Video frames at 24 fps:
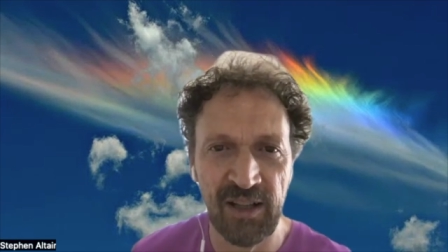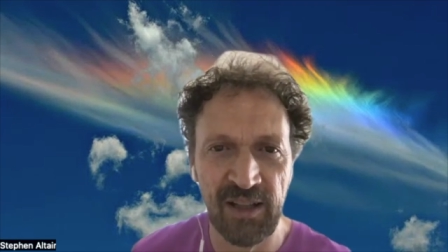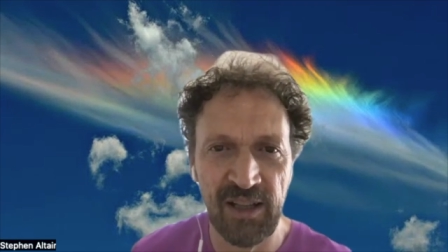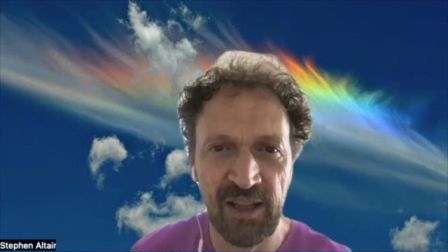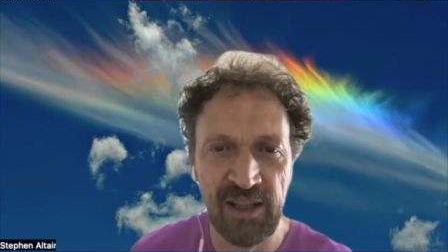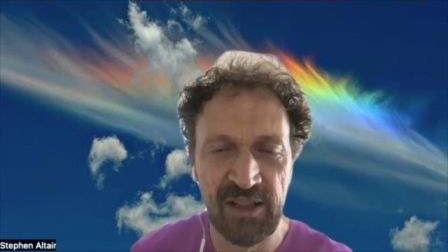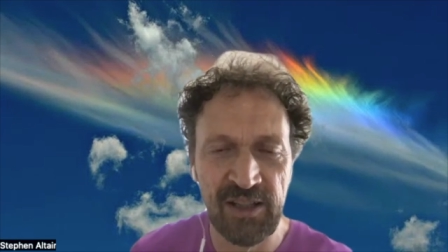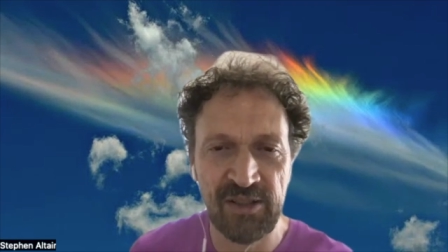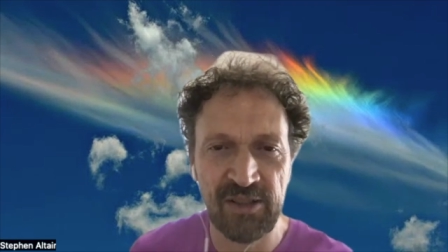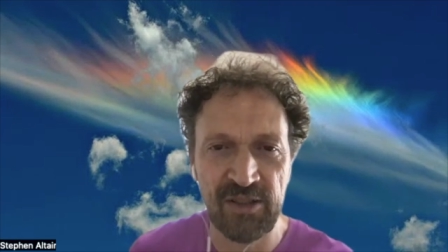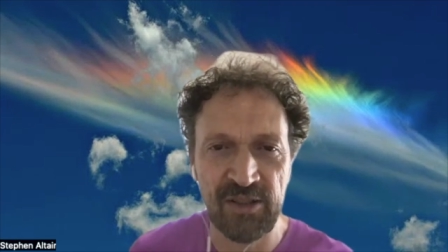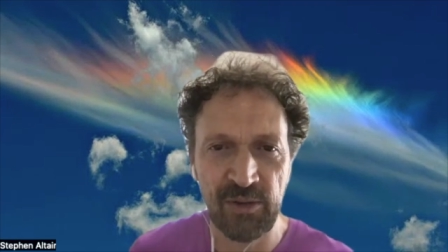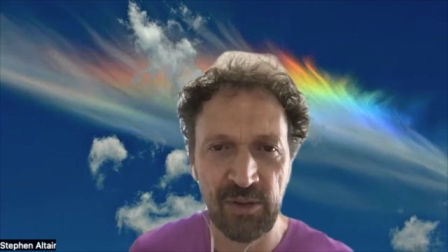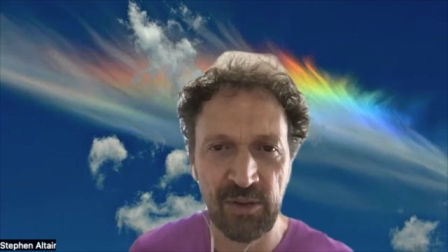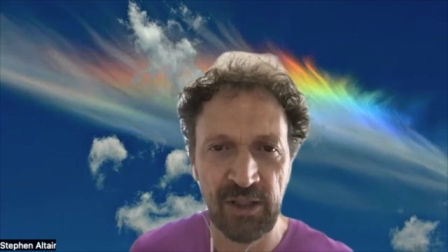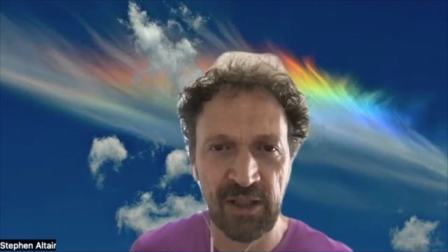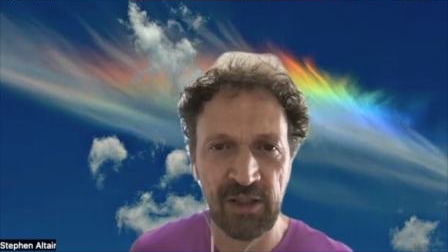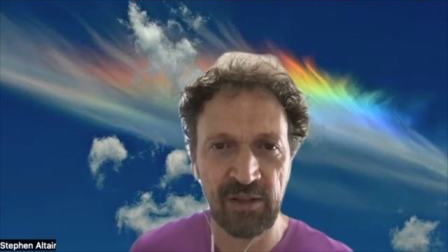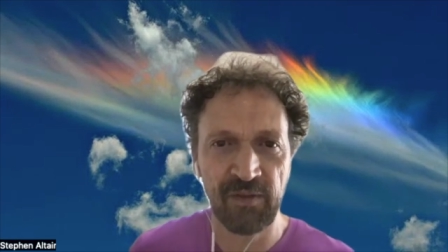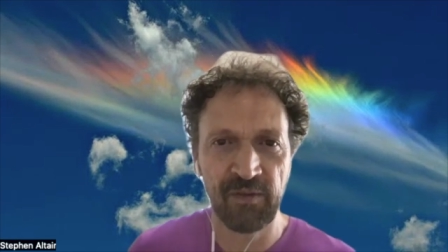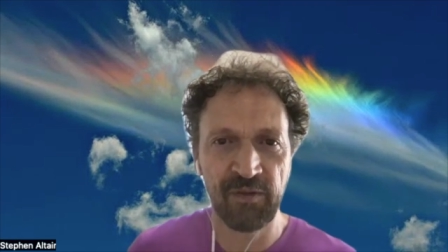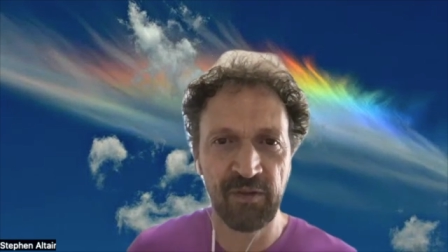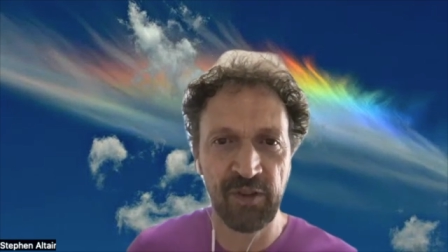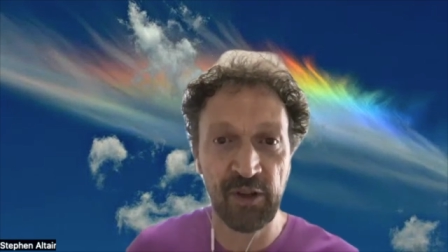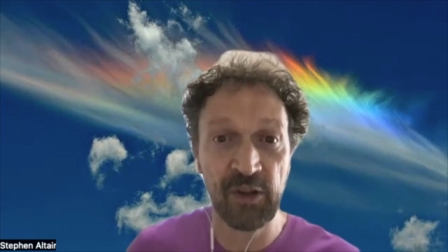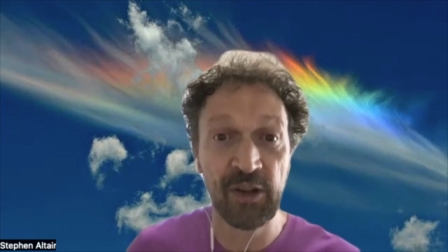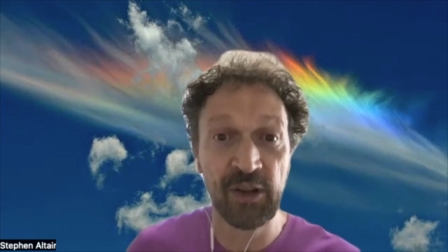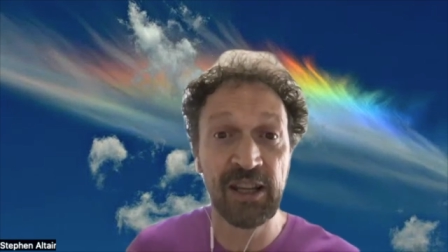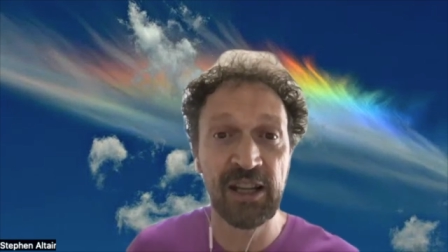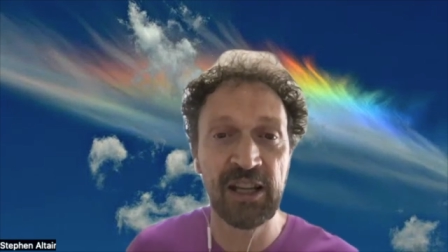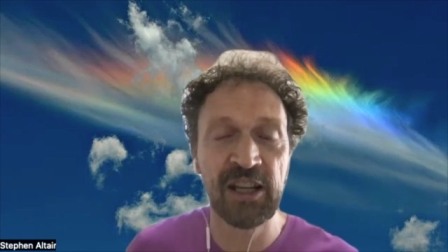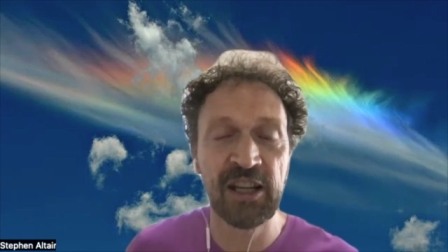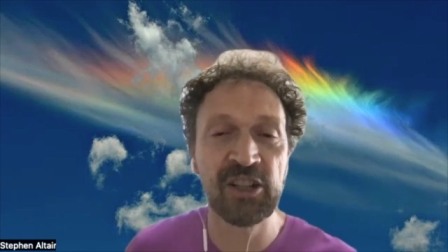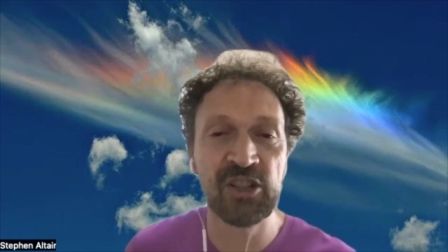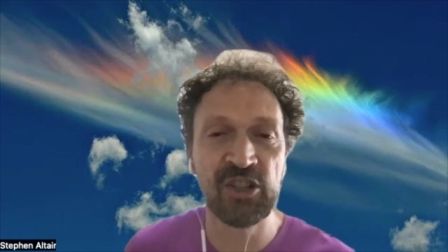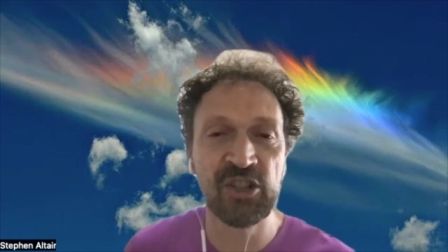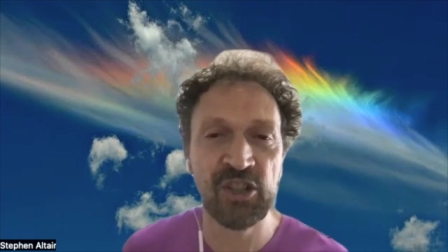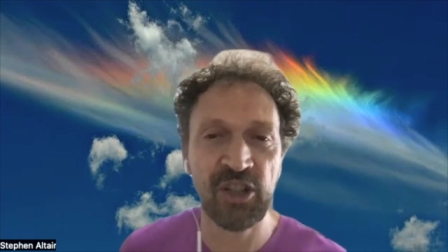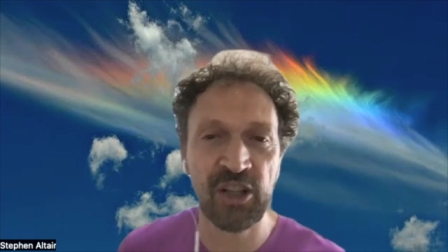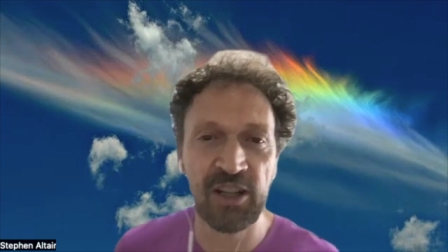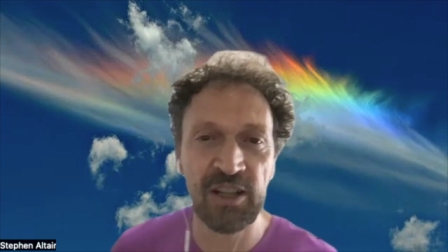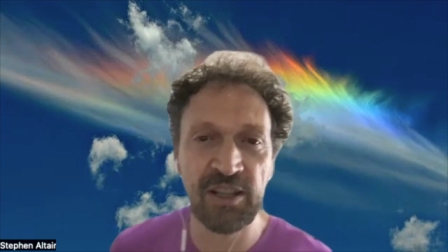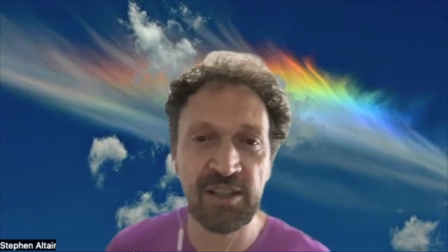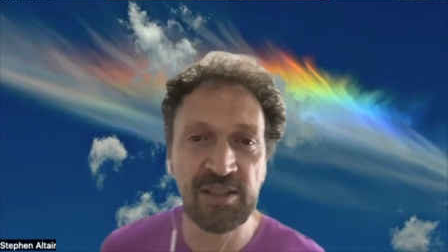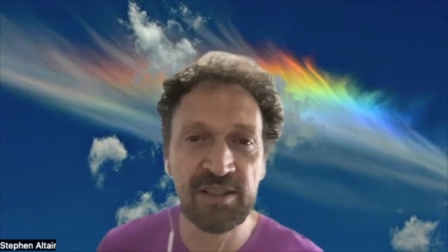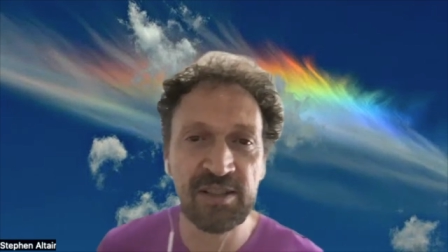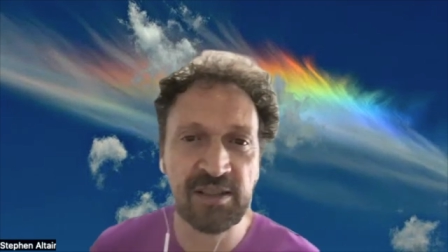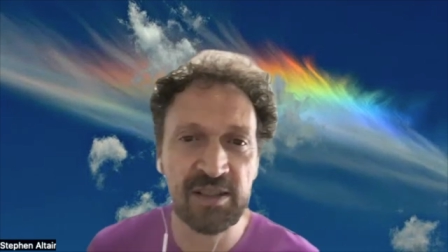He's doing very
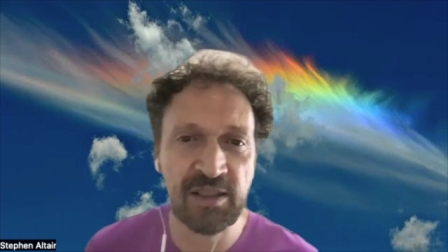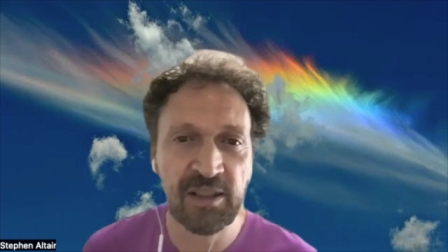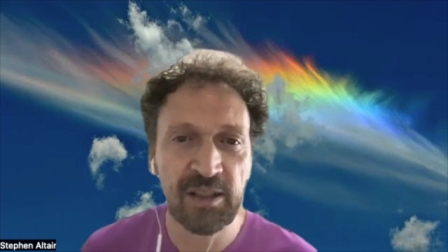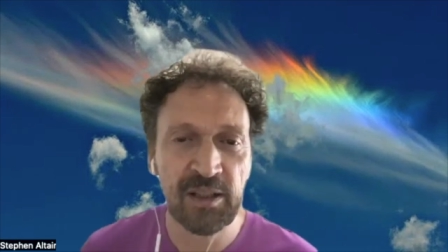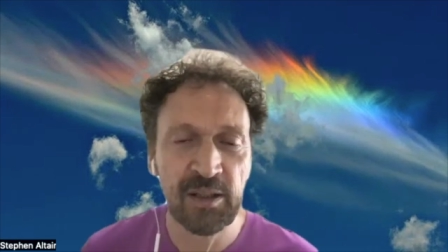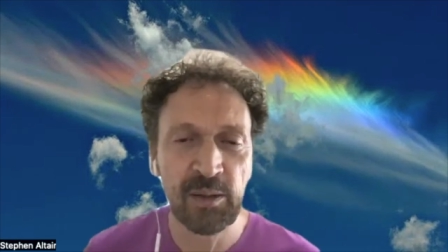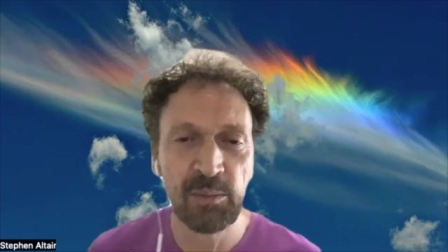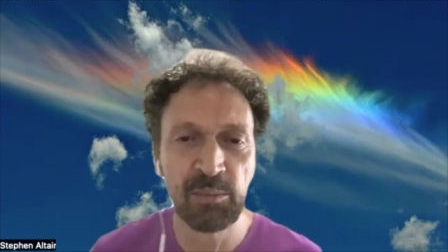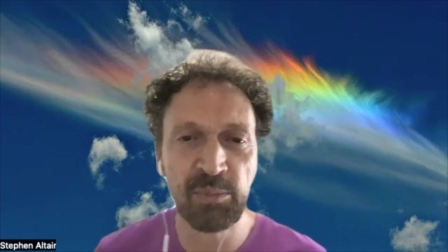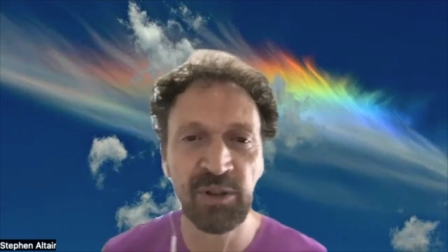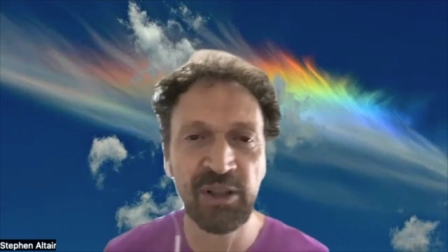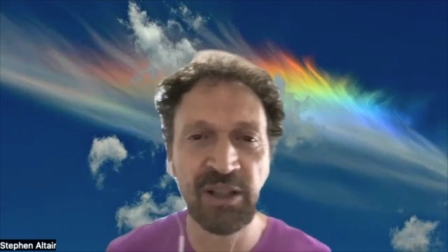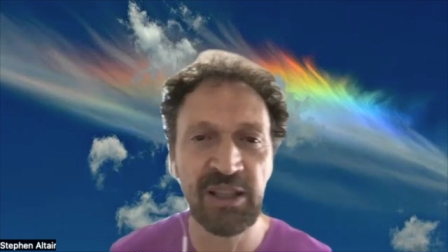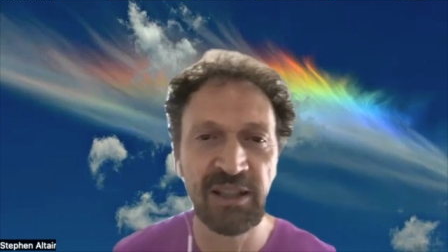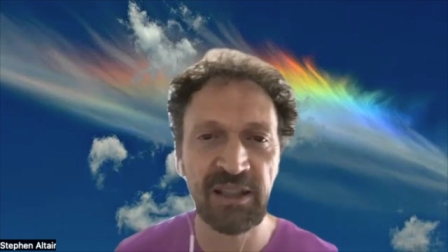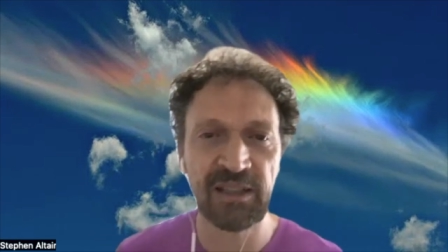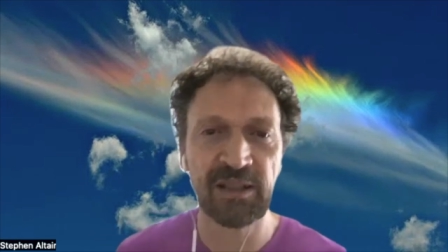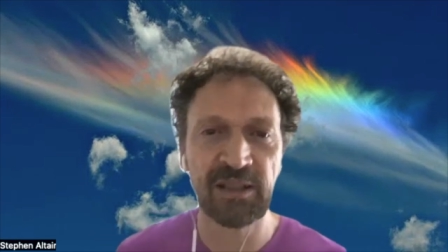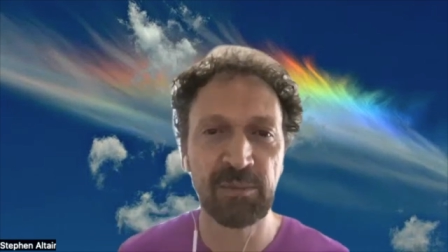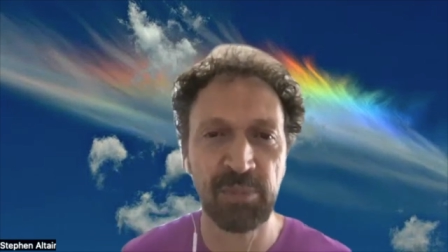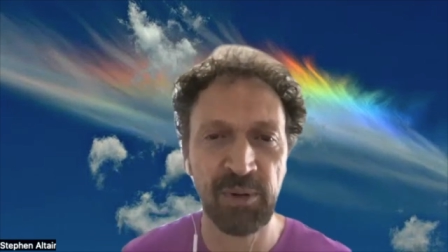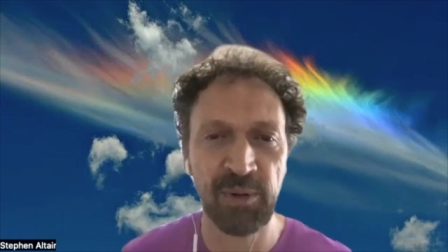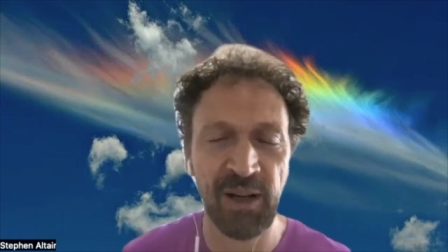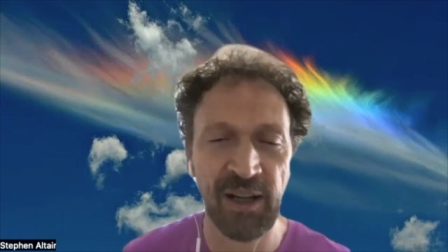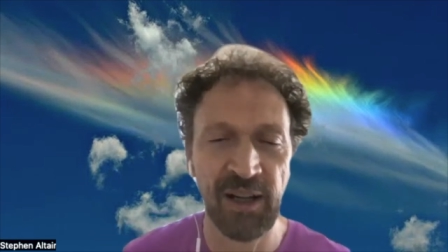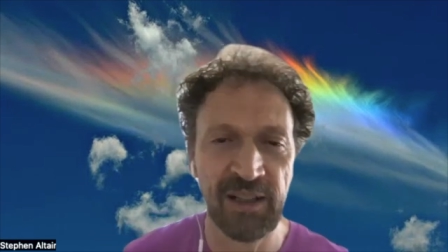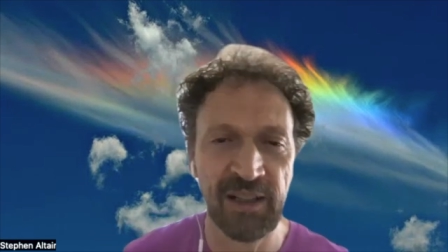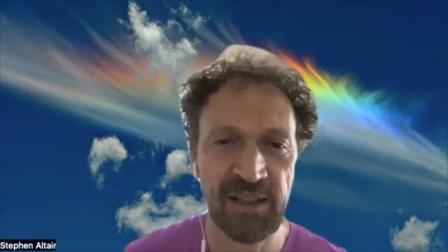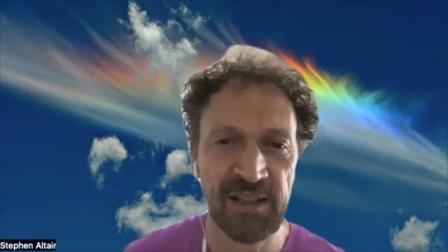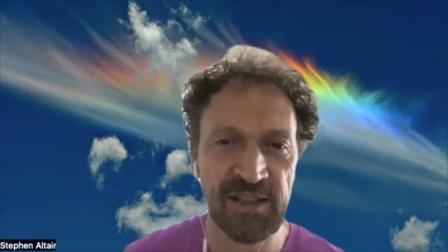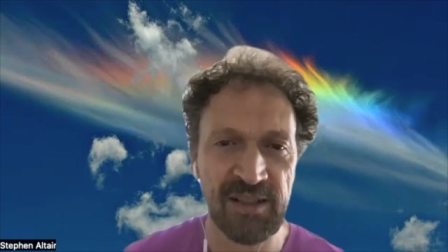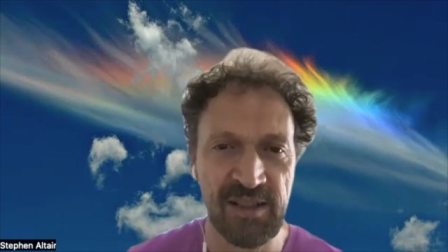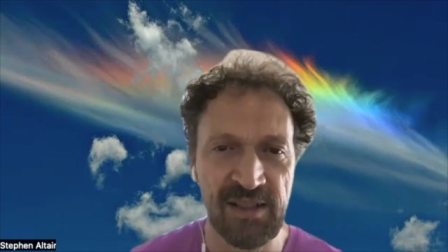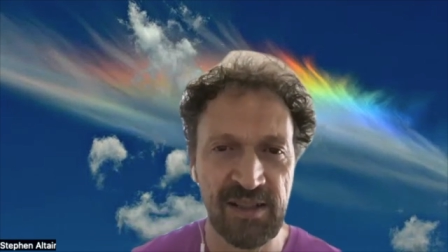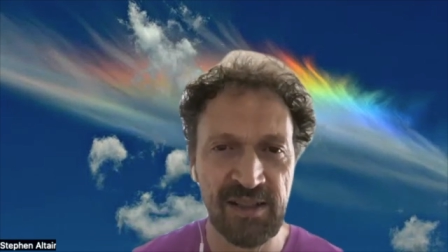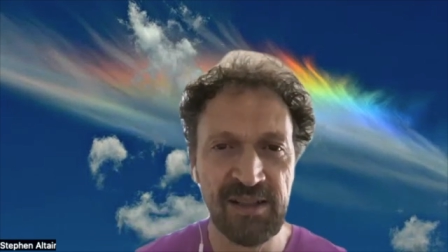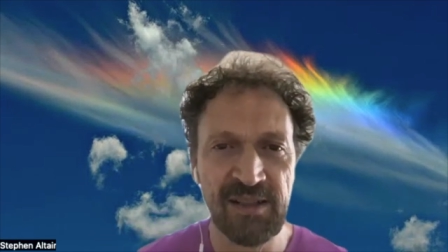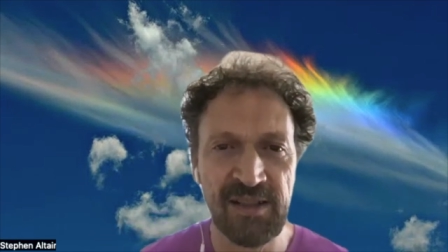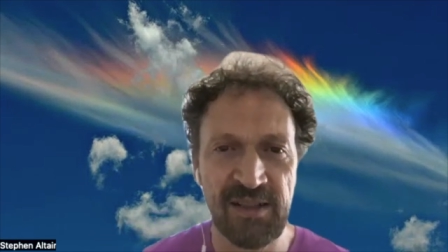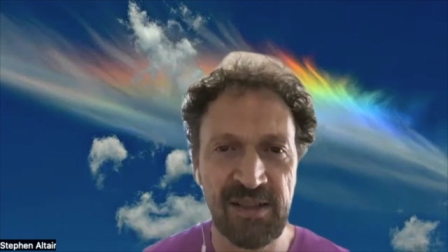energized breathing practices.